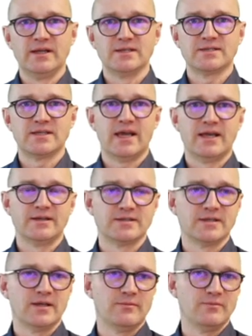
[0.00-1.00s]

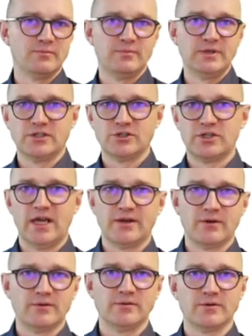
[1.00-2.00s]
and being shared
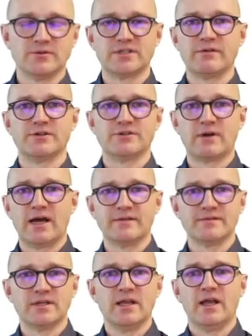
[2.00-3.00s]
on several
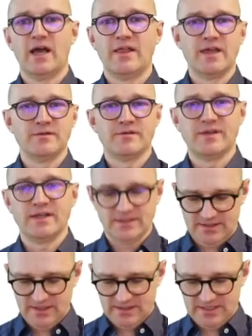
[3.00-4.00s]
drives, and then things
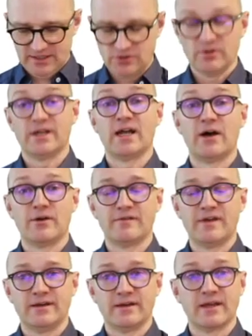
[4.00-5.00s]
tend to get out of
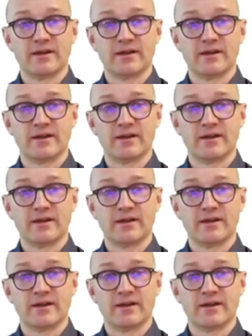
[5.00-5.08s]
hand again.